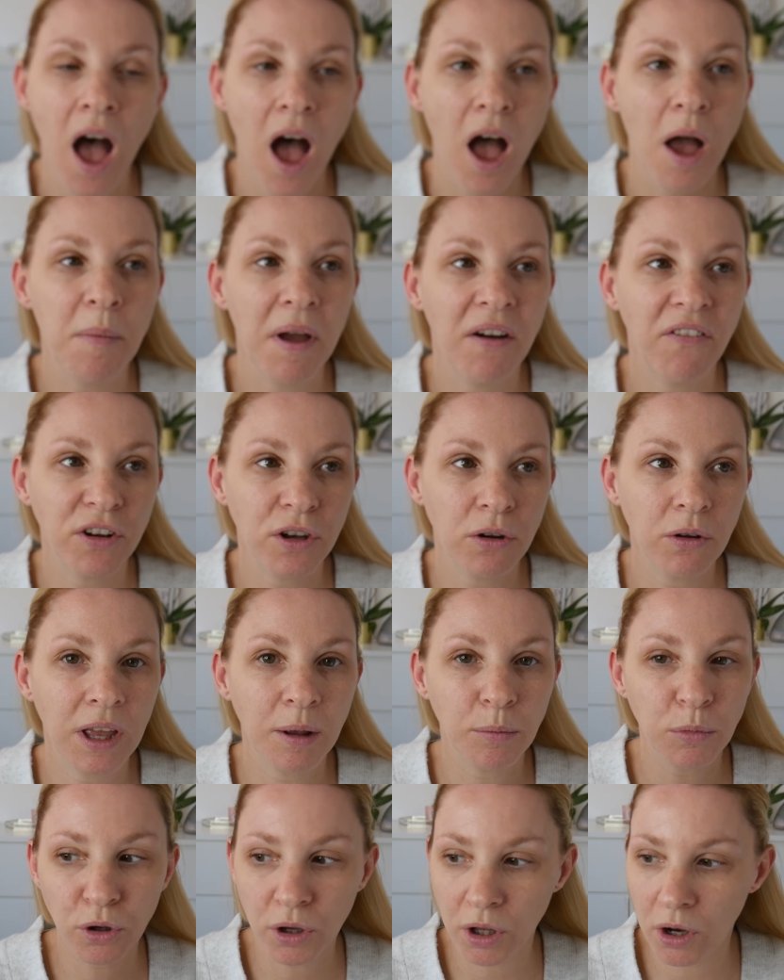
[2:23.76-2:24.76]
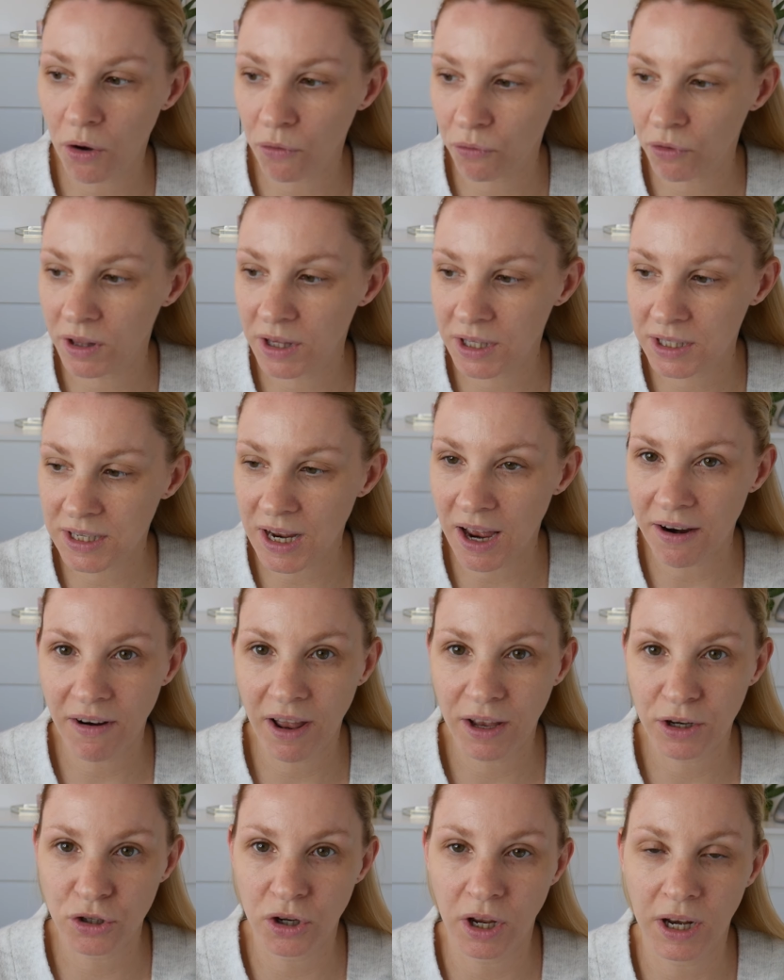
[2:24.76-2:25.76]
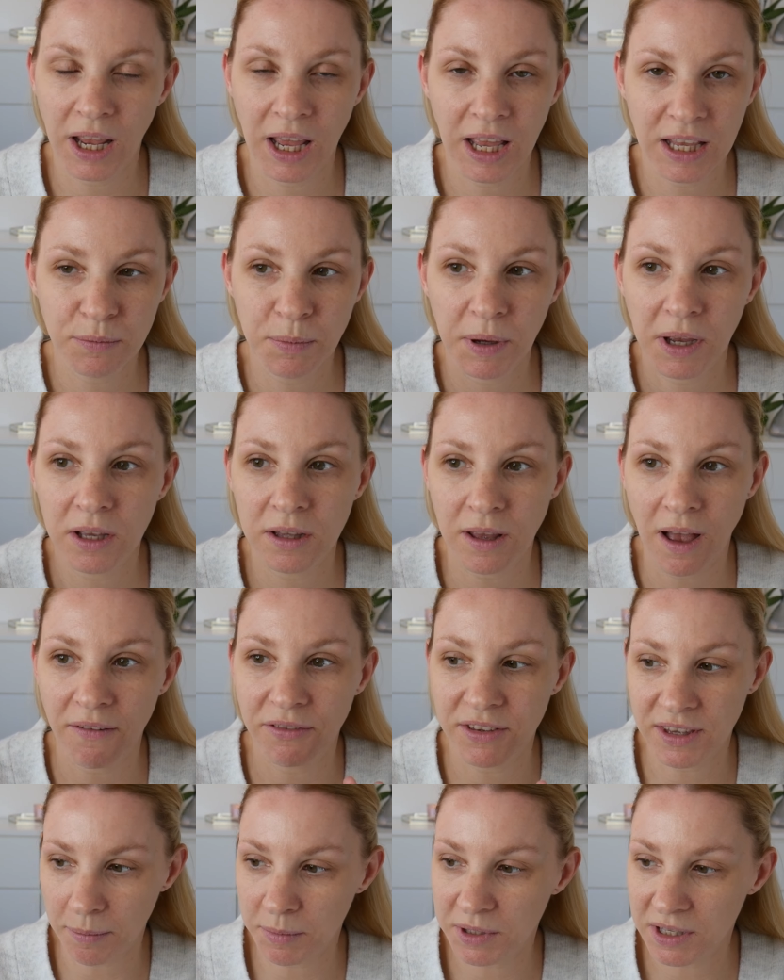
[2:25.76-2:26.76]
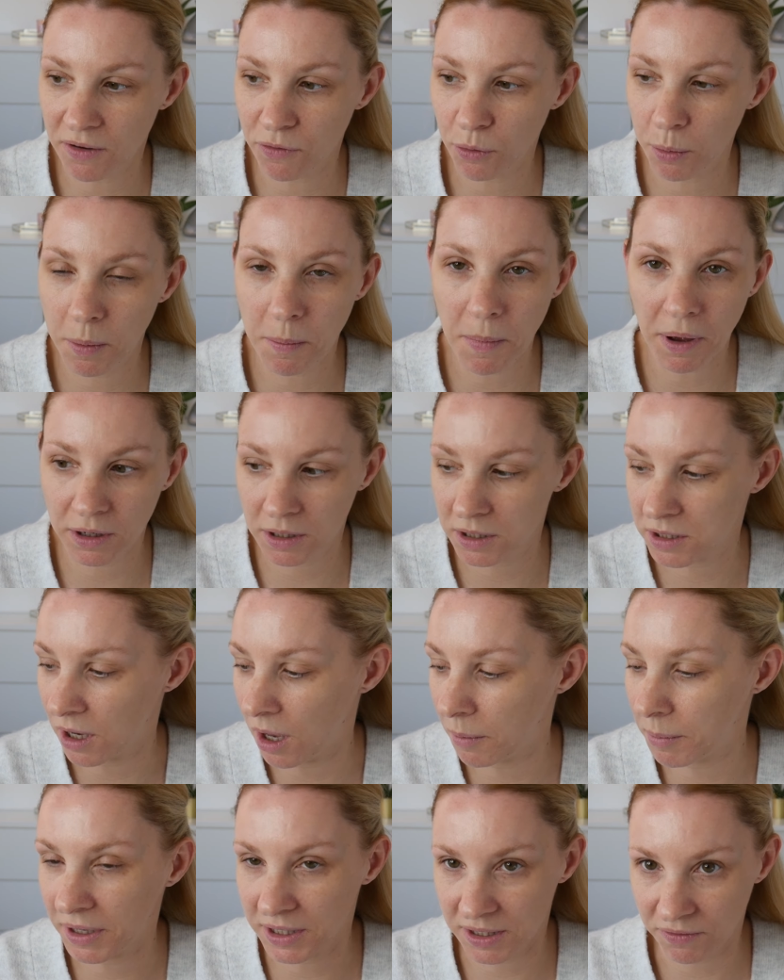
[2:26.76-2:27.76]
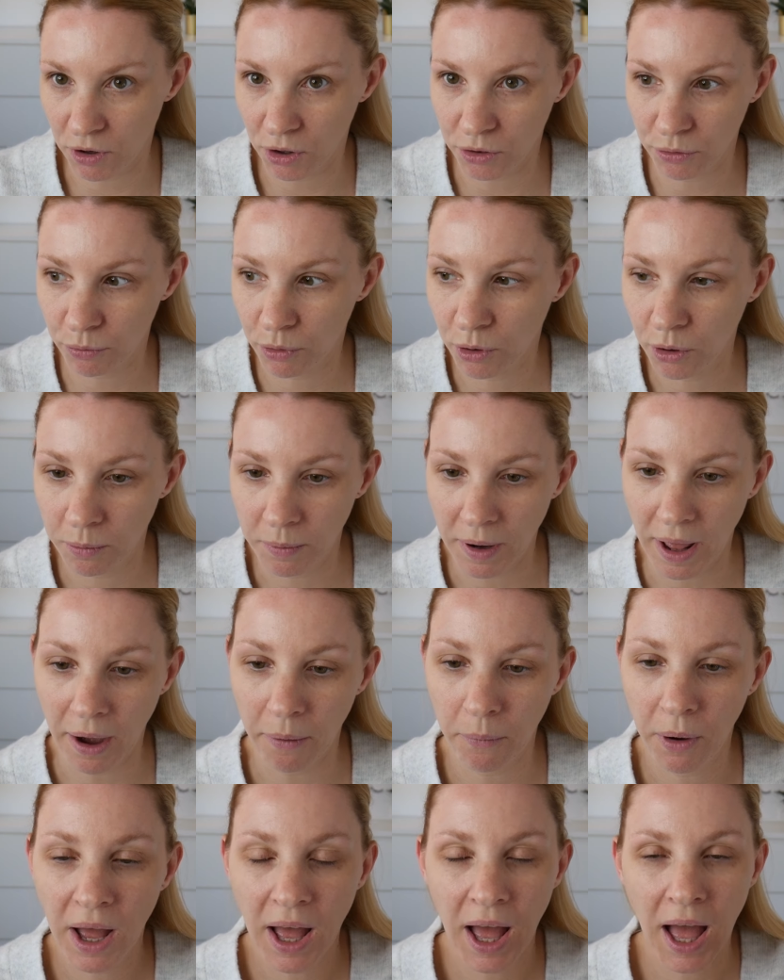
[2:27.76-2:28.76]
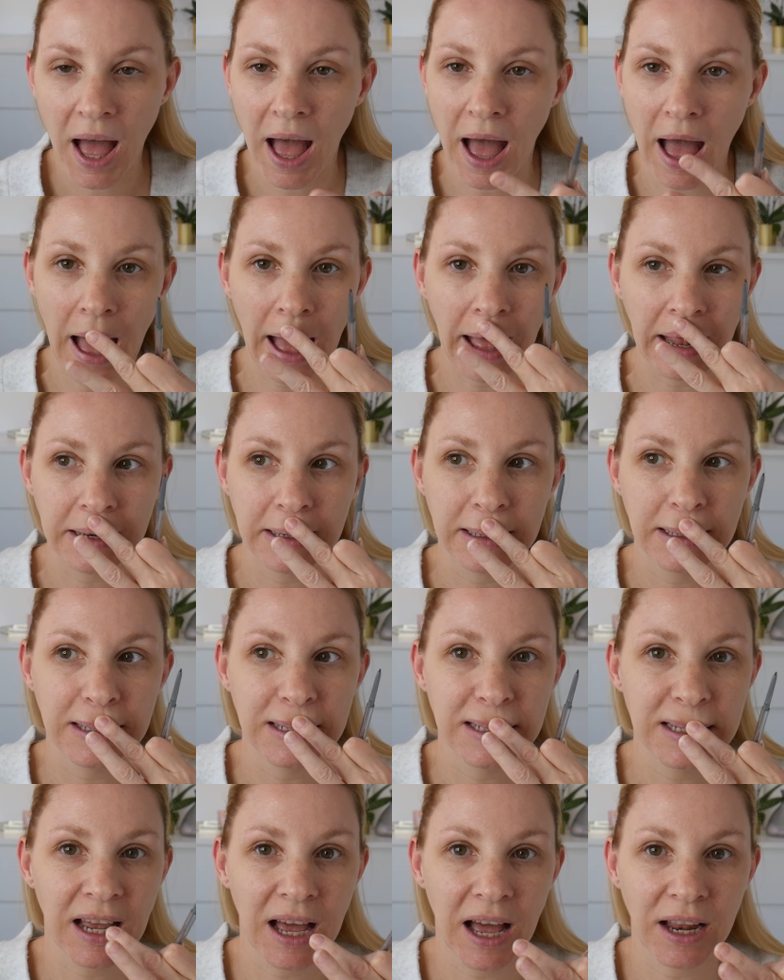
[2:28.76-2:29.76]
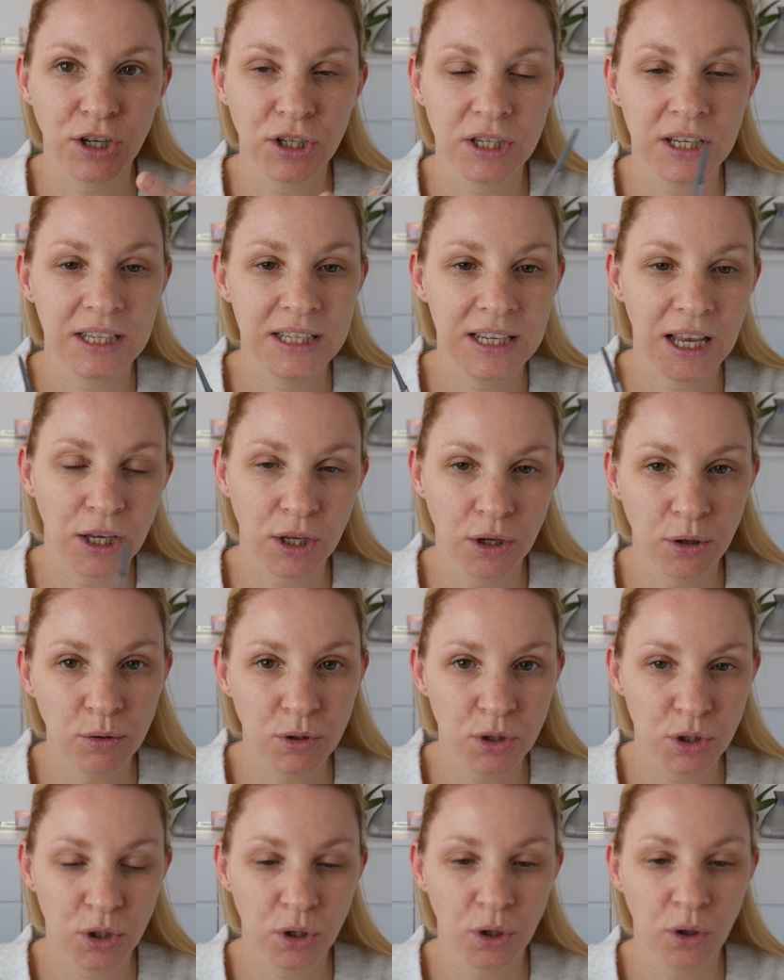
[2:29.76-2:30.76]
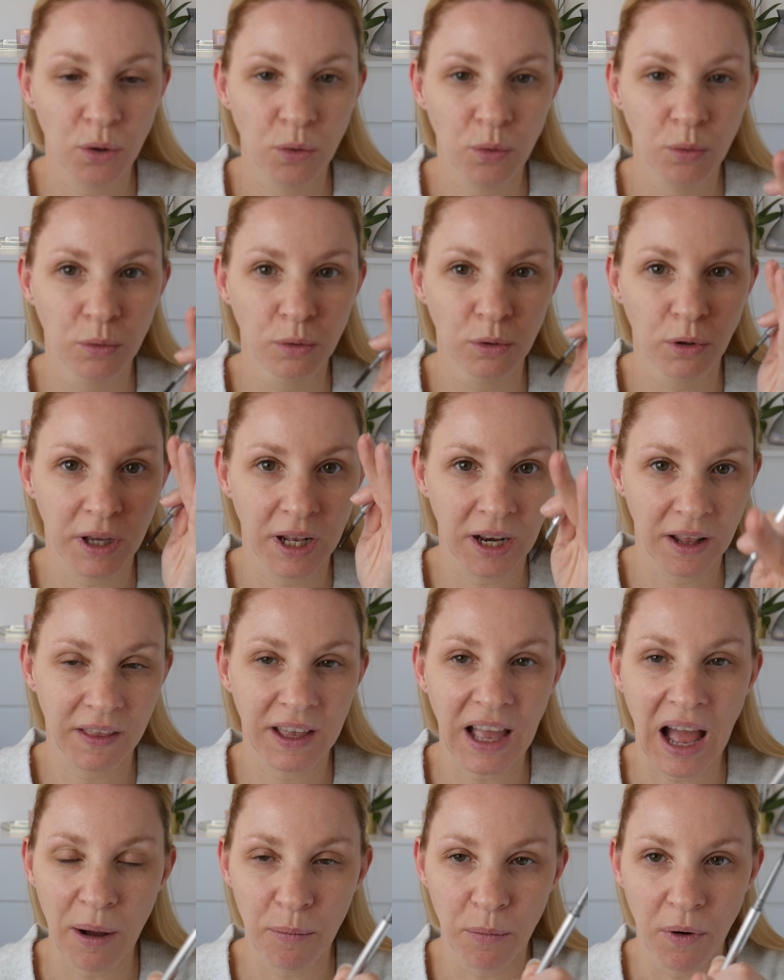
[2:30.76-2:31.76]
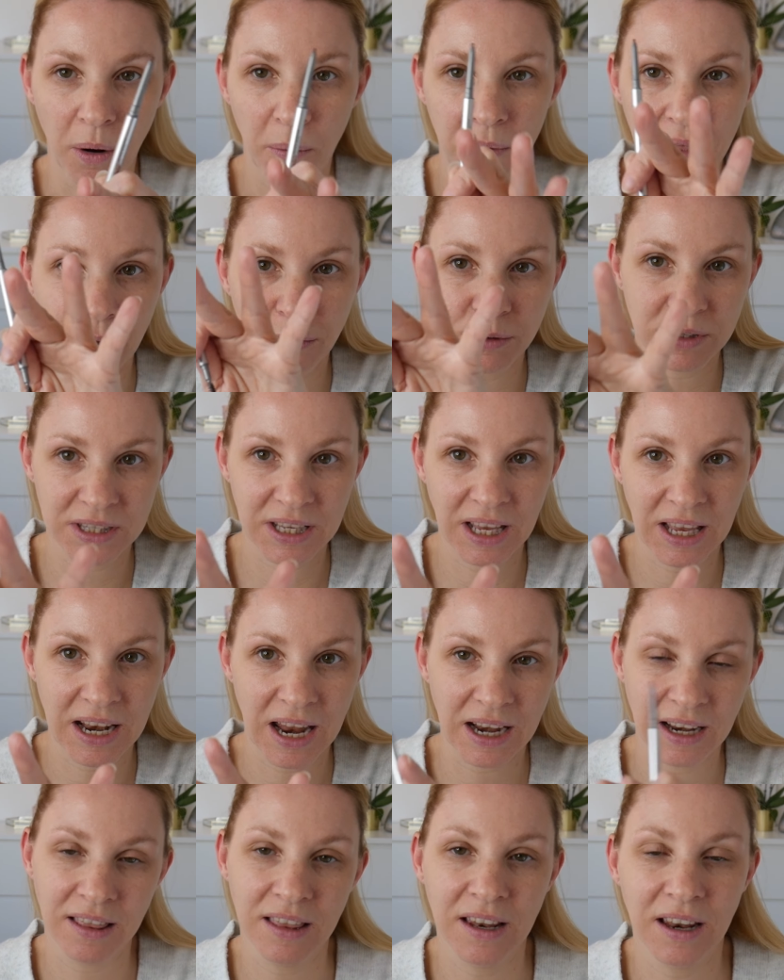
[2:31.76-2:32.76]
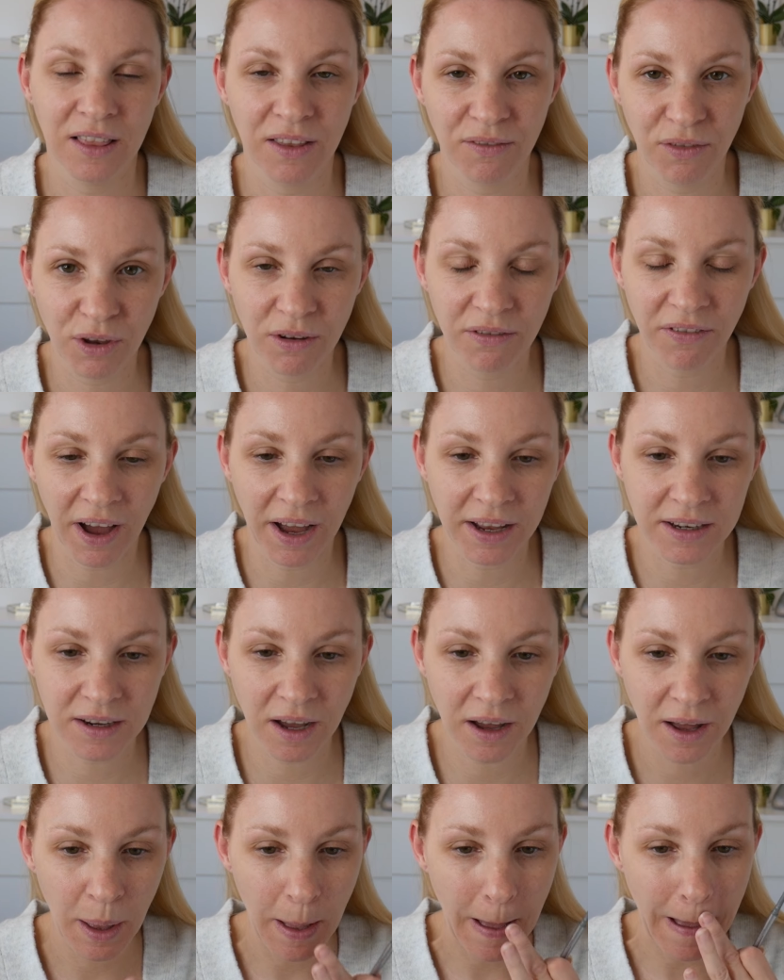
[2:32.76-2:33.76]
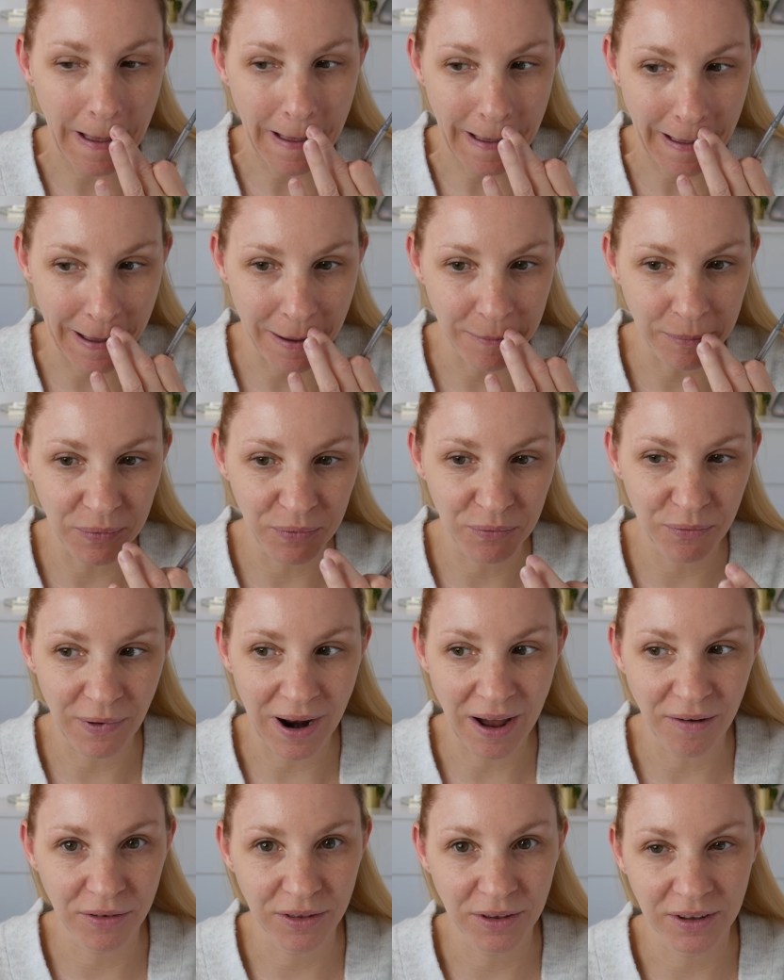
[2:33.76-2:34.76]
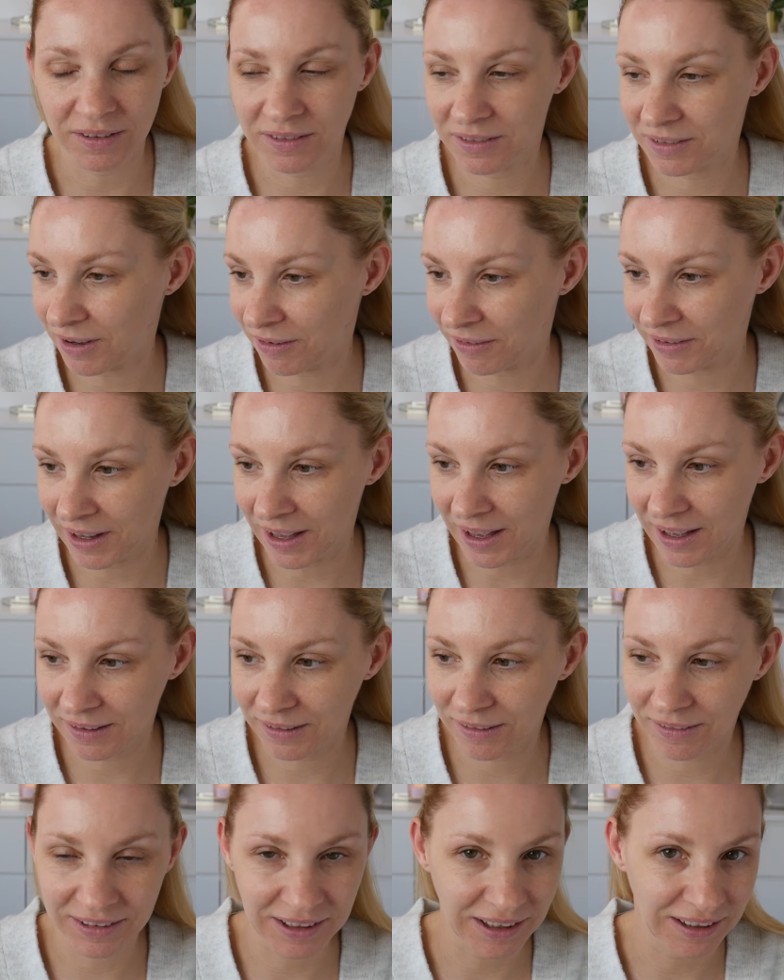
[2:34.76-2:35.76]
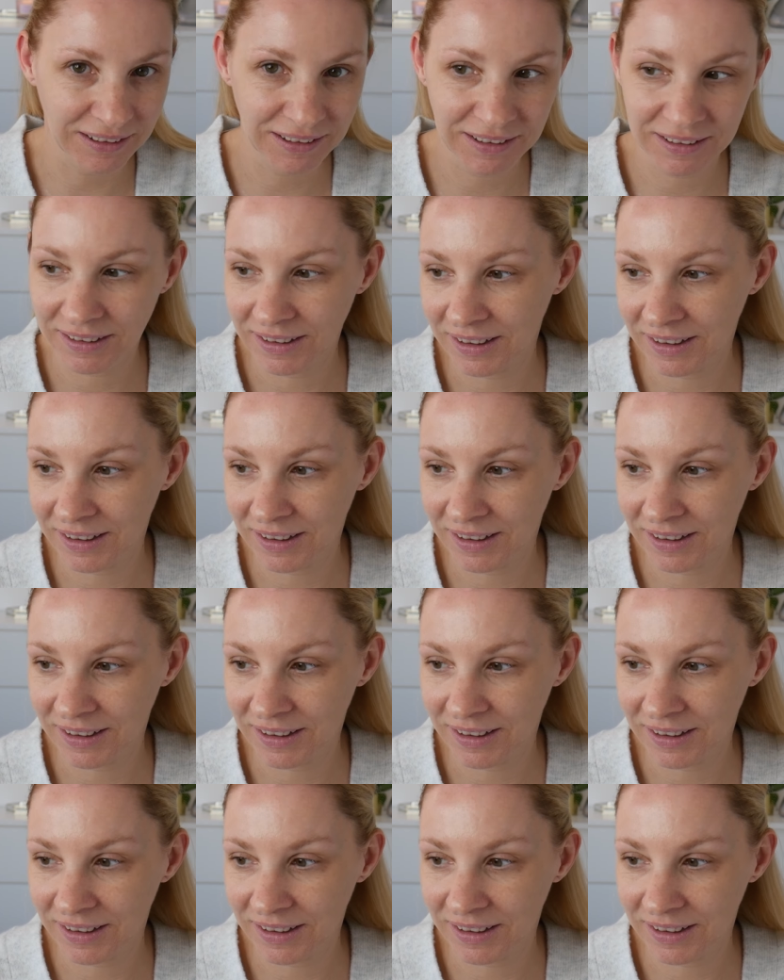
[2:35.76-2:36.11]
And if I do keep looking over in this direction, it is because I've set myself up a monitor because I've got the room now, and I just need to get used to looking at the camera without seeing anything in the viewfinder, rather than going like that and looking.